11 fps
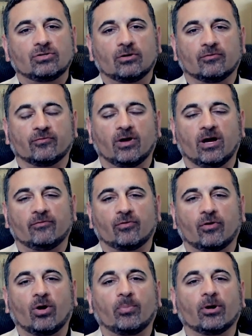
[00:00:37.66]
Sure. For
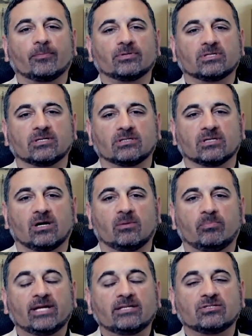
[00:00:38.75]
our purposes, a
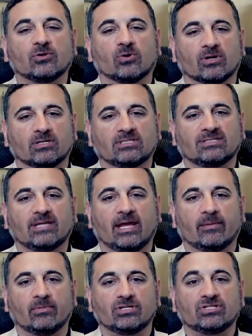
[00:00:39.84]
bed sore is
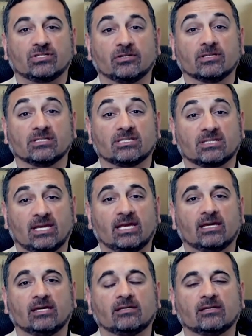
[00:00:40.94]
damage to the
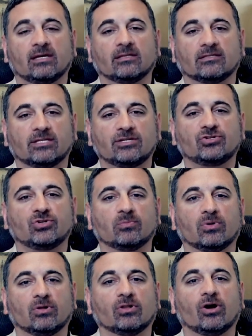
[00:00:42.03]
skin and the tissue
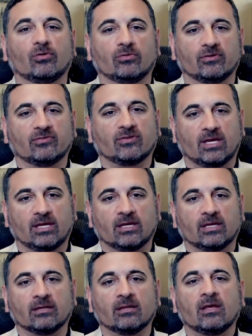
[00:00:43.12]
below the
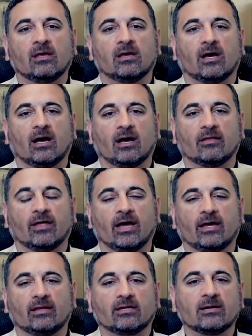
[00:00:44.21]
skin.
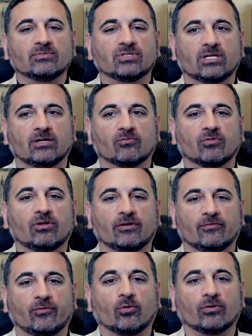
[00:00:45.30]
That comes in
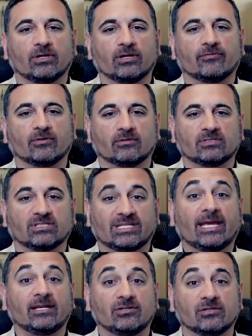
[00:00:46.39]
really four different
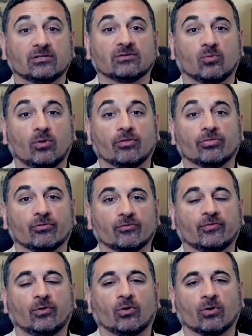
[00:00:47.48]
stages, one through
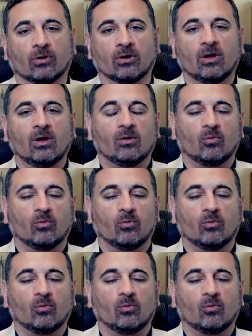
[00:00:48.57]
four.